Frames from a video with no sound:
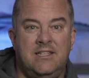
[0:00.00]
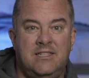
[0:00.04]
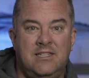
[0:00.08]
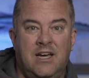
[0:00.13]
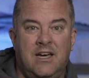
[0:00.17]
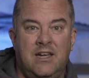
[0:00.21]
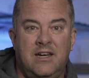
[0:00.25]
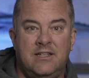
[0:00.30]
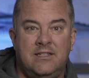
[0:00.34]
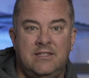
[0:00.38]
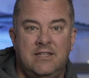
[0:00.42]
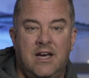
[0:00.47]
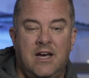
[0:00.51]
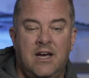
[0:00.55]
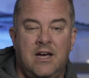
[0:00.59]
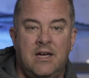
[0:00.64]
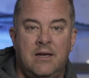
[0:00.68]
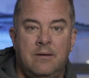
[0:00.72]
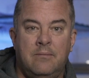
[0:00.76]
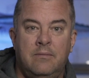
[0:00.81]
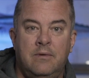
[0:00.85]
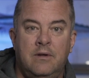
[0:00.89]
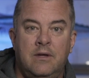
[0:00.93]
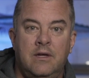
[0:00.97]
a ton of
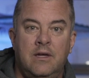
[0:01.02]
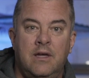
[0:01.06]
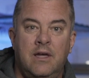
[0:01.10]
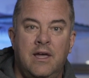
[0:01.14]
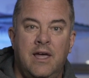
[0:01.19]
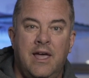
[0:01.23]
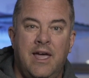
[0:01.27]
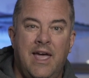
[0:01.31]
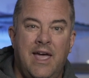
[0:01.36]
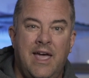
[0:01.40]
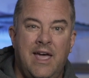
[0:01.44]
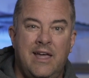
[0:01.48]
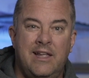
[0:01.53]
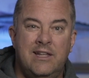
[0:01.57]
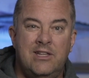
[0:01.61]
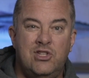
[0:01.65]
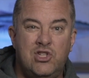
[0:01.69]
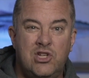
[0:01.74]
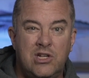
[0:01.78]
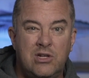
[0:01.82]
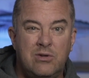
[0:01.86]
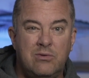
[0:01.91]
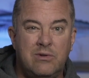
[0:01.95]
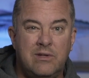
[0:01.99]
time, and
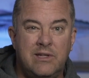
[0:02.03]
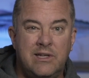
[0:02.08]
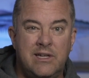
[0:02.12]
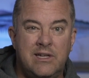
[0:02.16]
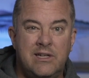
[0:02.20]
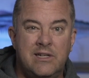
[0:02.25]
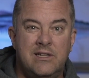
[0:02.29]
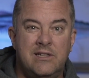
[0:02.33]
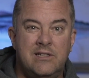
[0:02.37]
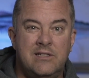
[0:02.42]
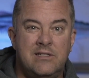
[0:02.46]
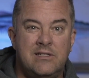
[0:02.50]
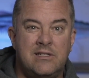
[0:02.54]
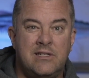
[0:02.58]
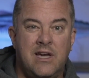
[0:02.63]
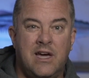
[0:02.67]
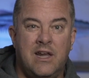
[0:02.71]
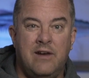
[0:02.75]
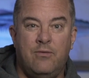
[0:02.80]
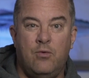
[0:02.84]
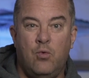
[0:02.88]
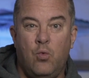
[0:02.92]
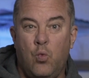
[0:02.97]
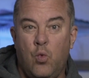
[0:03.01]
generally is
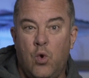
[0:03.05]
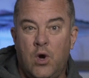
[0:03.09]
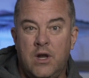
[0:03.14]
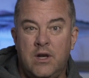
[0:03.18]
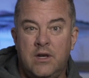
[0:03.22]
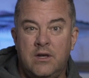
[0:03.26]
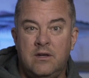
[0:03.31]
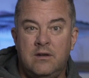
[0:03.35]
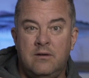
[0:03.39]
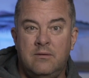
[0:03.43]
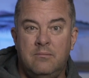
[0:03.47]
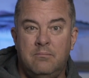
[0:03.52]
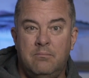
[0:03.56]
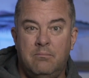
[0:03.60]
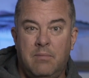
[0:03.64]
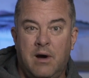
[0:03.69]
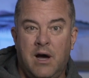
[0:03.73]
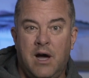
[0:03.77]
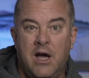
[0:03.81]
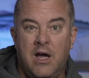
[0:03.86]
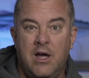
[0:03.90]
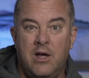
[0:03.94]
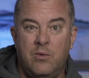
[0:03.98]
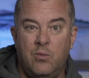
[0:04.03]
kind of a one
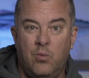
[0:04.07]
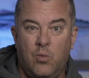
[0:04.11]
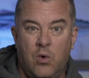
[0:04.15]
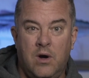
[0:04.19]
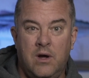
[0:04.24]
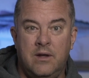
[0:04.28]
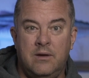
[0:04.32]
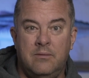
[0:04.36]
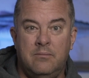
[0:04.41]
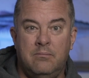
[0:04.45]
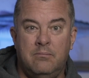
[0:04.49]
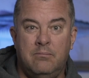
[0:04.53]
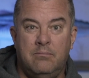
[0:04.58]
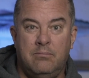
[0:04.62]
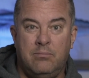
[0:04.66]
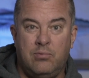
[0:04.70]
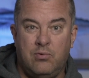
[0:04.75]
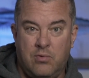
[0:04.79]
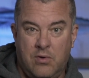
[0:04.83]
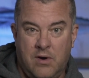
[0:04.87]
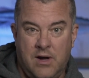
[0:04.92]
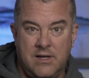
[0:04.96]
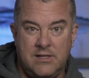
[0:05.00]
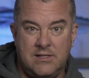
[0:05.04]
by one
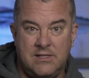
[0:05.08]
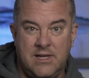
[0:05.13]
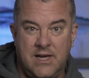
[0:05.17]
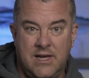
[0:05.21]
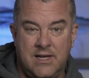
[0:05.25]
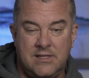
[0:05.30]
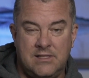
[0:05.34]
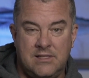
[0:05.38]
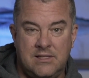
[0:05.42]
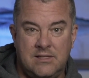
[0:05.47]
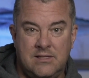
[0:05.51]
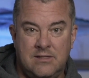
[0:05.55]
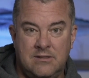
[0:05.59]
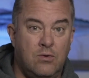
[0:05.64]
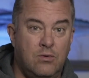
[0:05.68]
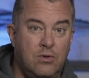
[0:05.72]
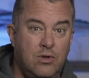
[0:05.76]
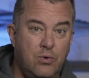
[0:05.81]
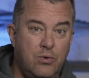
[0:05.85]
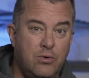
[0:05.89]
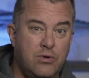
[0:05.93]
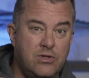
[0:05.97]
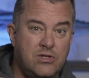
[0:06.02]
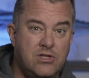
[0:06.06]
process. So
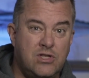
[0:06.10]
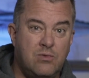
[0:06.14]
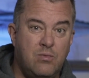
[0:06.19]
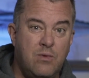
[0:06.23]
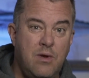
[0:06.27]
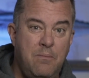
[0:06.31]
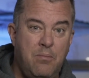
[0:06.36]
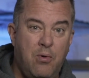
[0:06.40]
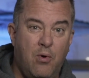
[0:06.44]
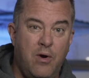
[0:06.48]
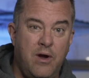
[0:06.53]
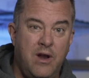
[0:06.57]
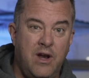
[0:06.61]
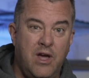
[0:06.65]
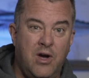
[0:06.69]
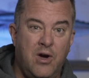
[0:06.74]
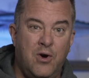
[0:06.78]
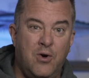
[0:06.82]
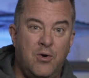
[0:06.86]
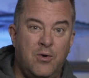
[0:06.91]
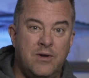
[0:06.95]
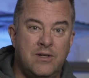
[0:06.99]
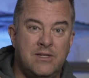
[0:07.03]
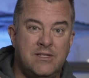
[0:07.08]
Lures
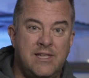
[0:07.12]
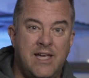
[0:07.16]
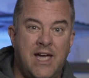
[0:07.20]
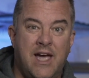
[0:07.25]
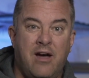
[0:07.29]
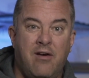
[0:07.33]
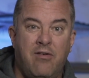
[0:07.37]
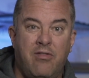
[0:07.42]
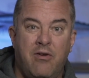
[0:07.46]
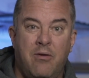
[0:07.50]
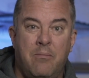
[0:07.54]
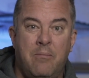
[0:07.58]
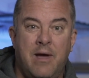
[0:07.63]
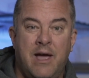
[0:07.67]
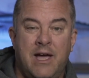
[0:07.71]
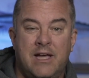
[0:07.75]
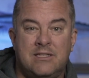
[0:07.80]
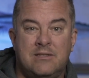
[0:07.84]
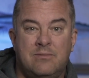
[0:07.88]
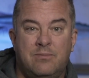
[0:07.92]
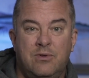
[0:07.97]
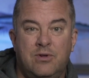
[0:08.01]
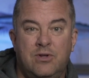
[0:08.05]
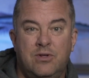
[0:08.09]
3.0 is how they're
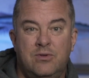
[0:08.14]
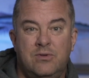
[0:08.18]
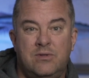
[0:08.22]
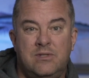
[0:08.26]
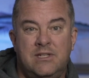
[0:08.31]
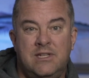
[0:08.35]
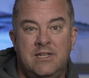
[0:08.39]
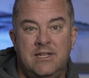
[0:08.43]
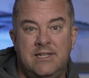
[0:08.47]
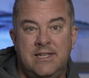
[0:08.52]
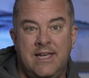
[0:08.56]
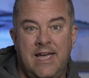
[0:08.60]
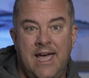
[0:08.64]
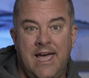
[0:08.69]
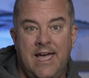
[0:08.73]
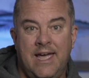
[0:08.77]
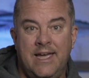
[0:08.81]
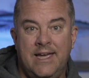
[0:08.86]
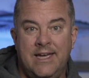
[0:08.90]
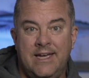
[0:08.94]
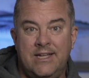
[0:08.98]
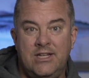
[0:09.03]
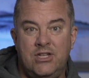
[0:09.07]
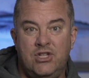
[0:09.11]
mass produced today.
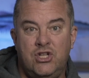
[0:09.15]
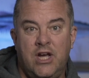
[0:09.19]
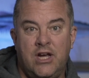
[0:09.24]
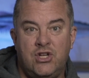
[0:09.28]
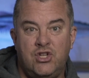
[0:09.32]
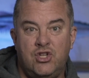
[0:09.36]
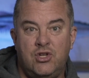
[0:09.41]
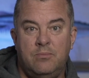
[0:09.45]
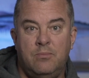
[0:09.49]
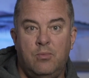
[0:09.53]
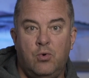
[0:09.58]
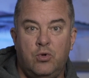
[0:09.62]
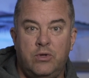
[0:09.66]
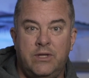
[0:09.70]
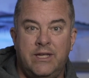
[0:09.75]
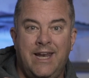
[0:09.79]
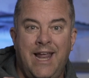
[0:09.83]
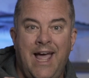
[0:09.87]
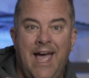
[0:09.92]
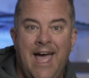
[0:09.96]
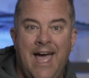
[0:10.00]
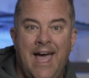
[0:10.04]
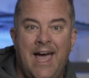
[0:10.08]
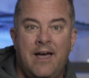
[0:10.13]
Injection
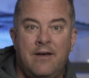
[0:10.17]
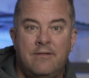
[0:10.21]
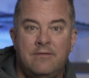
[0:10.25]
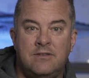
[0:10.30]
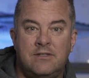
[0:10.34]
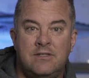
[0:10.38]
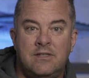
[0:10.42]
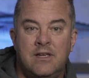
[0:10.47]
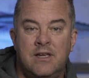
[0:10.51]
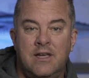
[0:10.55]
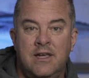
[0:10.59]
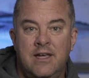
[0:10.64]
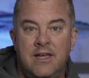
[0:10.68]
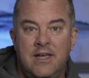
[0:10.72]
molded halves